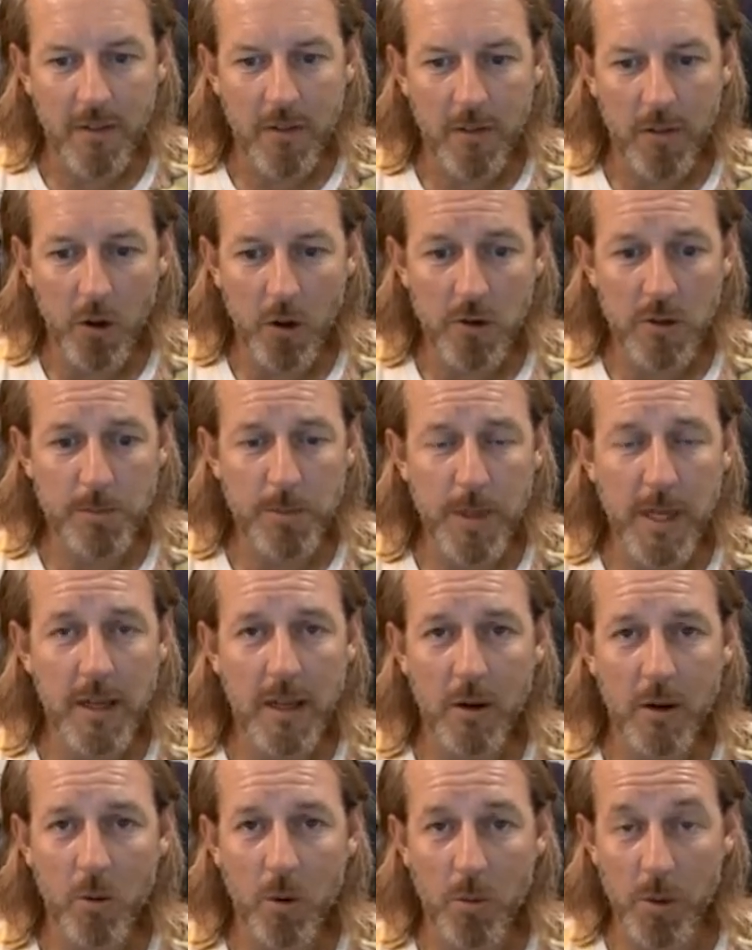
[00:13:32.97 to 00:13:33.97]
those big,
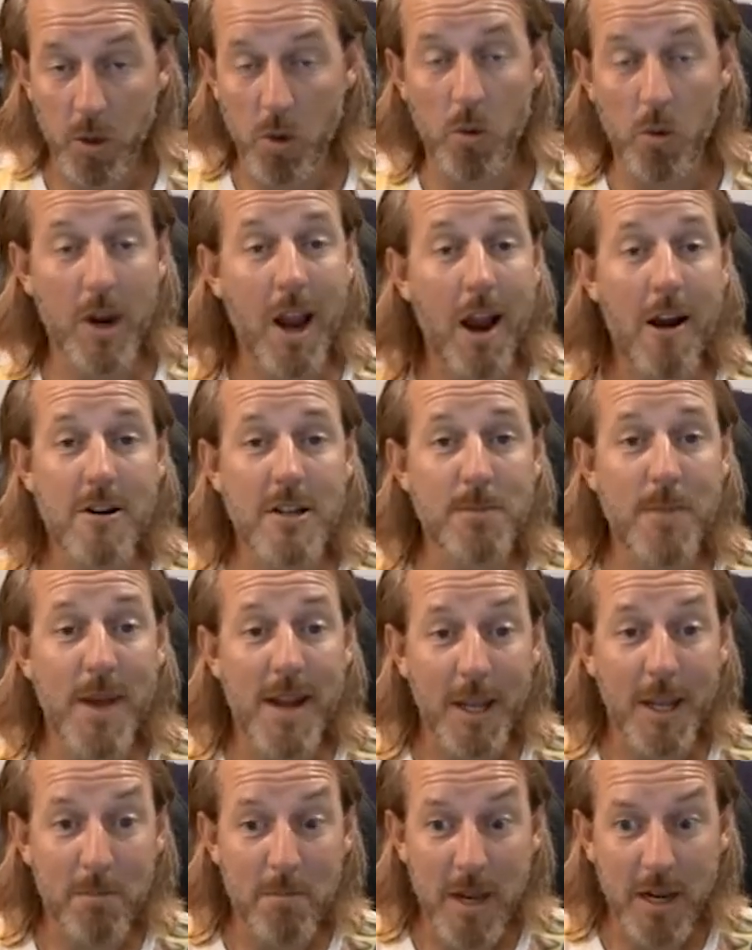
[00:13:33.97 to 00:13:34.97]
what we call
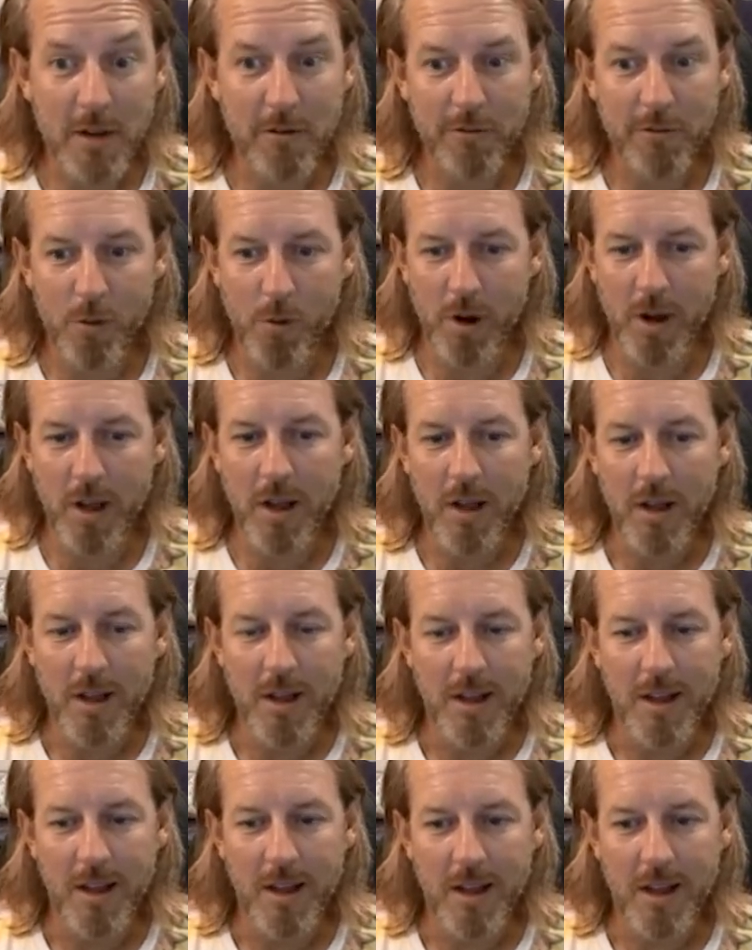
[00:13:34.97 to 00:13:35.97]
charismatic megafauna,
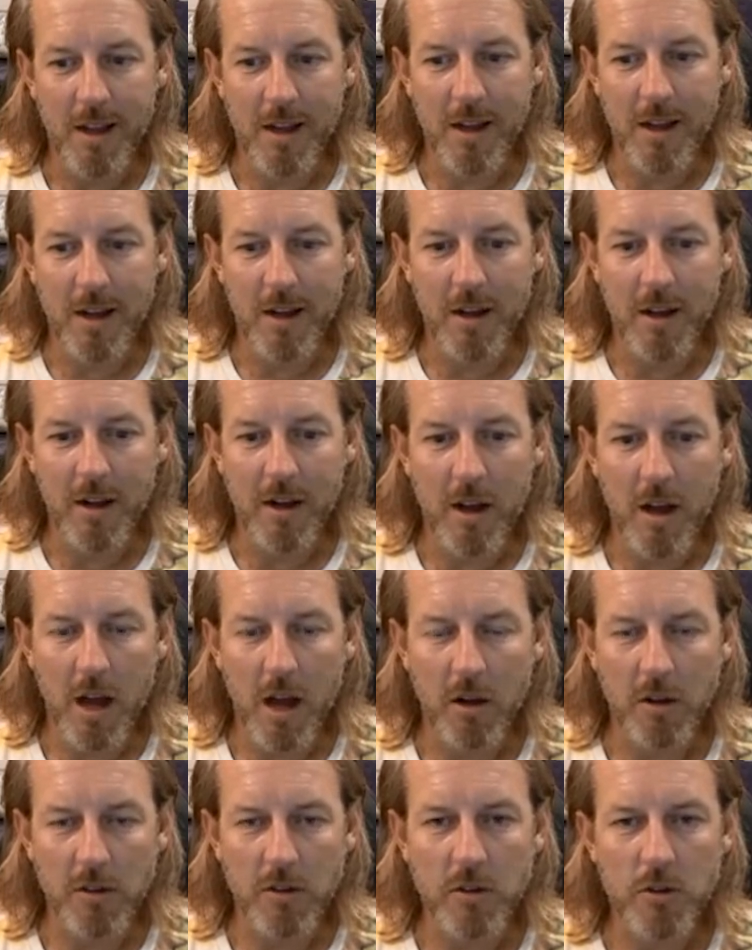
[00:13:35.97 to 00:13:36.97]

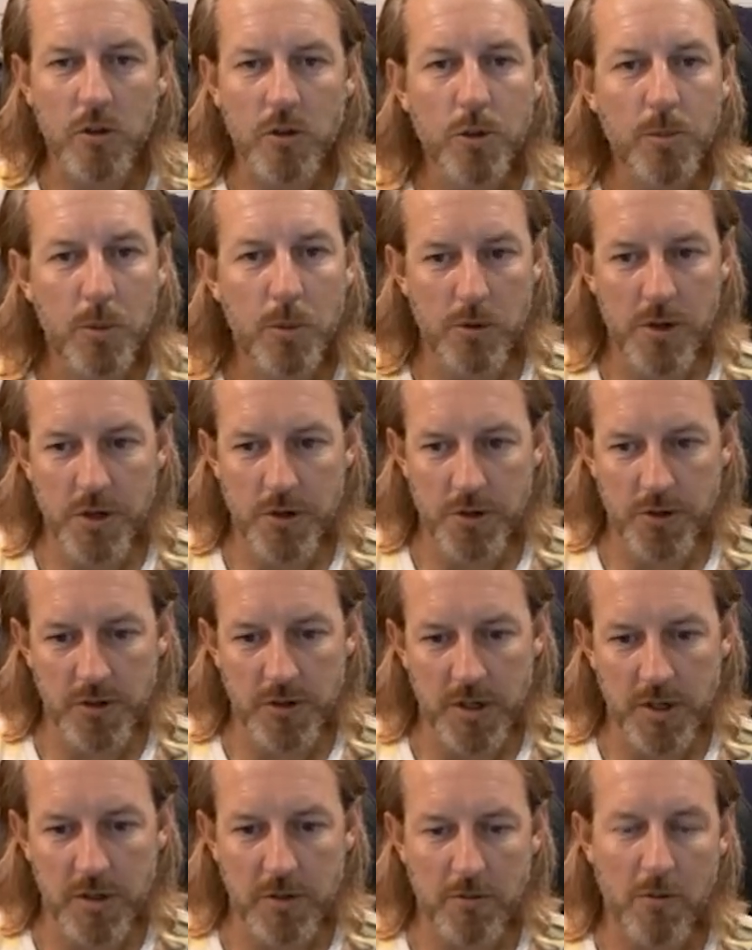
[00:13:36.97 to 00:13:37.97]
are super
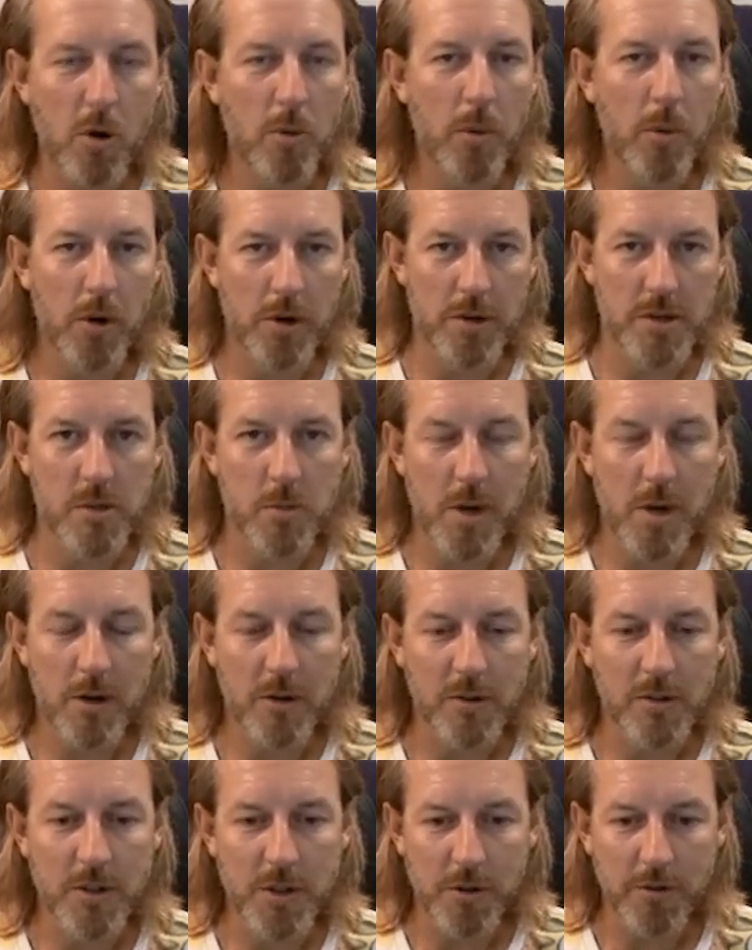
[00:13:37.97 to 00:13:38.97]
interested in the robot as
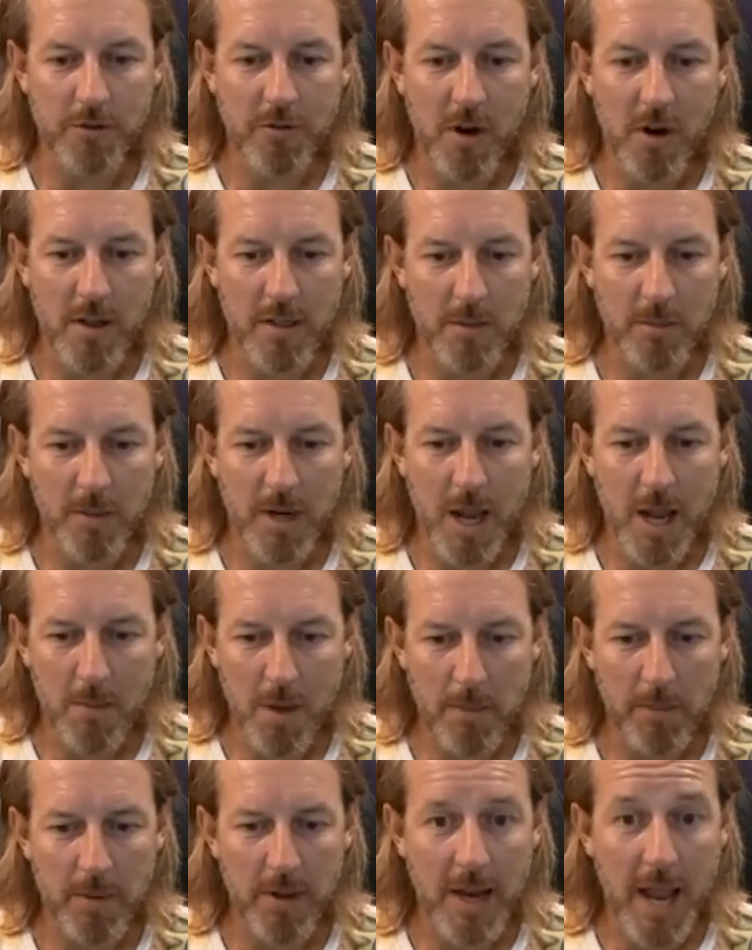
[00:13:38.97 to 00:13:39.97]
well. So you'll find them come
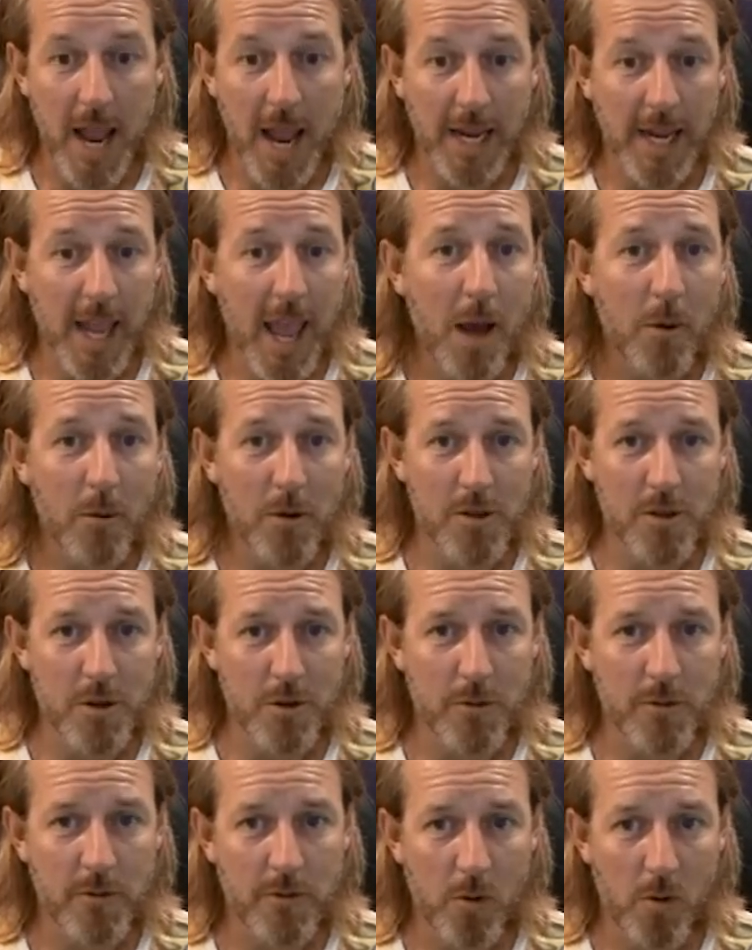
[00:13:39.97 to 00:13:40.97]
up and hang out with
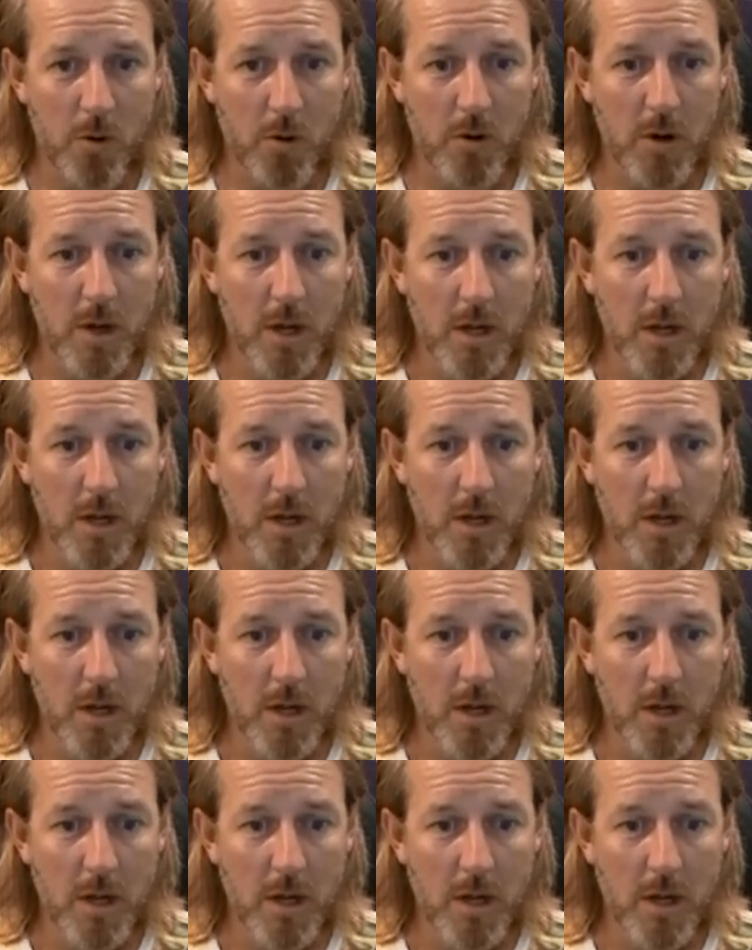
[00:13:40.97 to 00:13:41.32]
you for